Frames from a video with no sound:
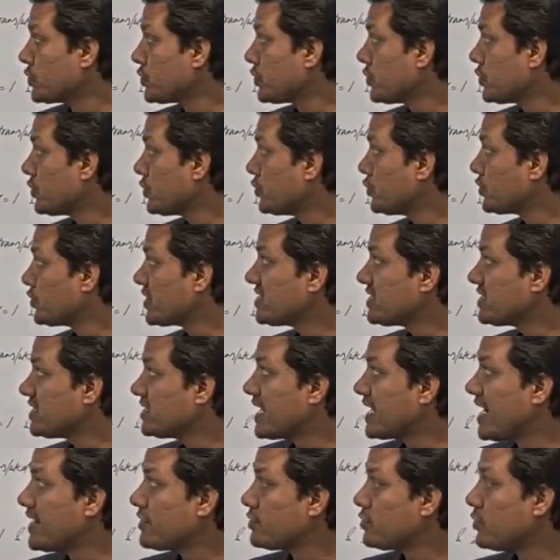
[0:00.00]
So you can
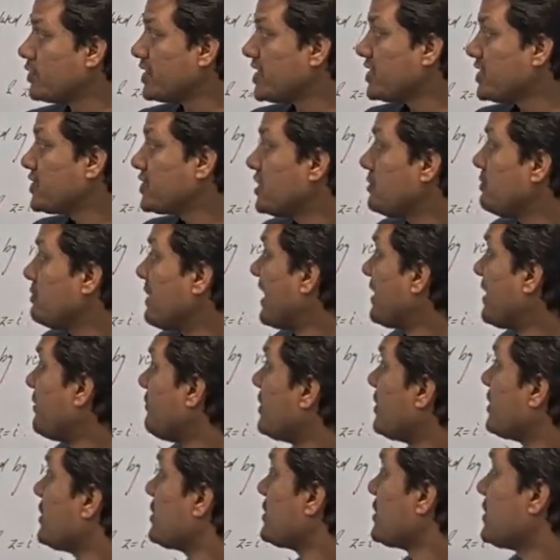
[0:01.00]
see that rotation,
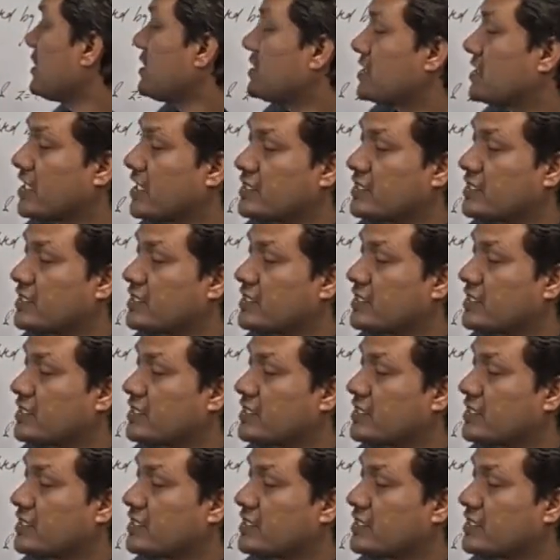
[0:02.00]
magnification, and